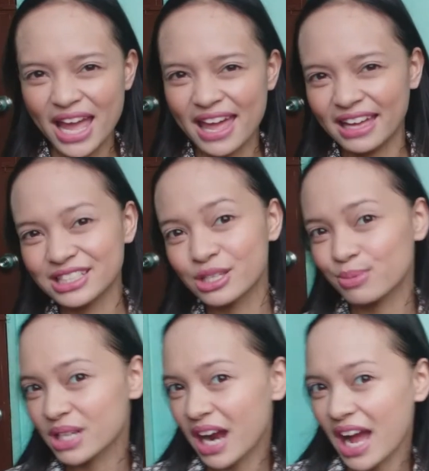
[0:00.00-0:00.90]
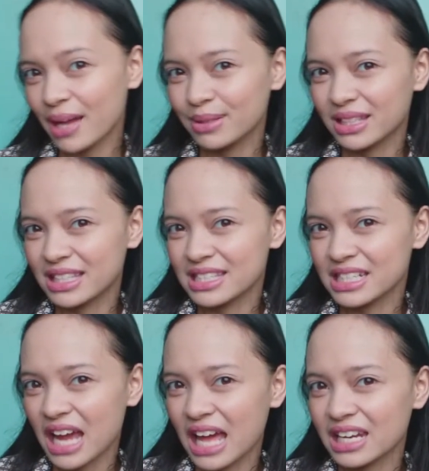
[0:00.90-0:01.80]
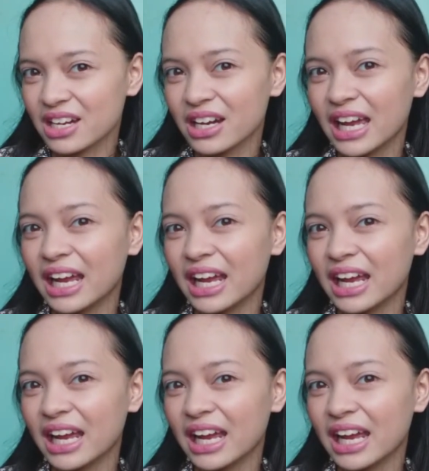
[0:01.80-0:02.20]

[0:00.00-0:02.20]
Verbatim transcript: and subscribe to this channel.